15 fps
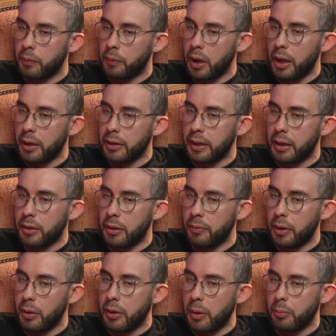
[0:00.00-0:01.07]
I think the
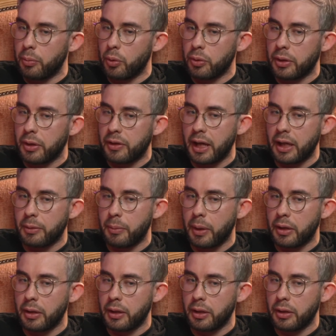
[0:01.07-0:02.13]
very important
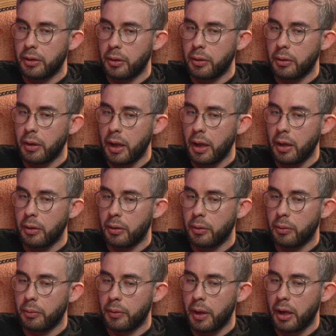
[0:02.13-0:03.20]
aspect is,
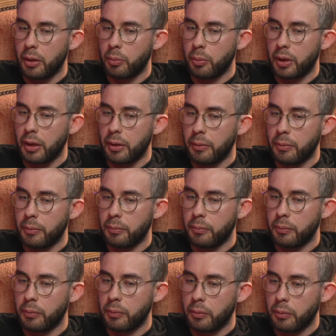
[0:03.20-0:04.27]
that we
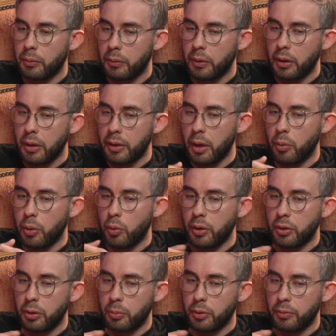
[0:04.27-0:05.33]

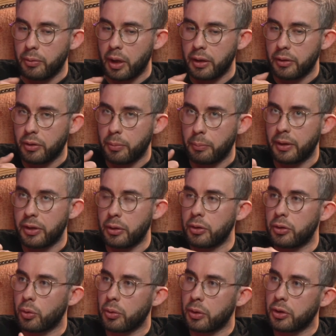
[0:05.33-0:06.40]
want to provide the best
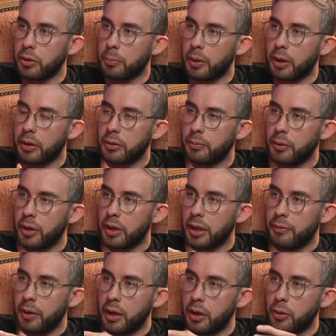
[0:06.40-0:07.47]
storage space for key
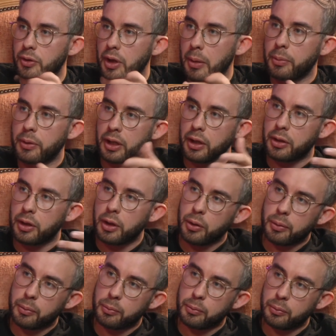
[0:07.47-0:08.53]
value type data.
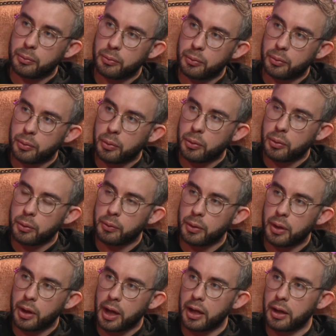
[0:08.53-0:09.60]

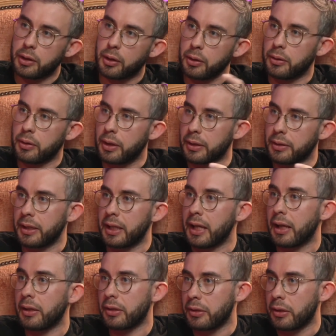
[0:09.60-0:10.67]
And, in the
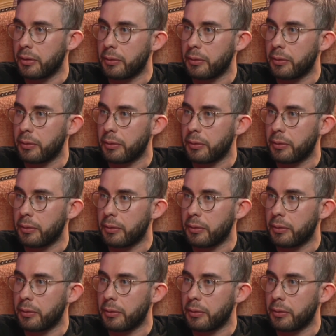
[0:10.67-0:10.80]
end,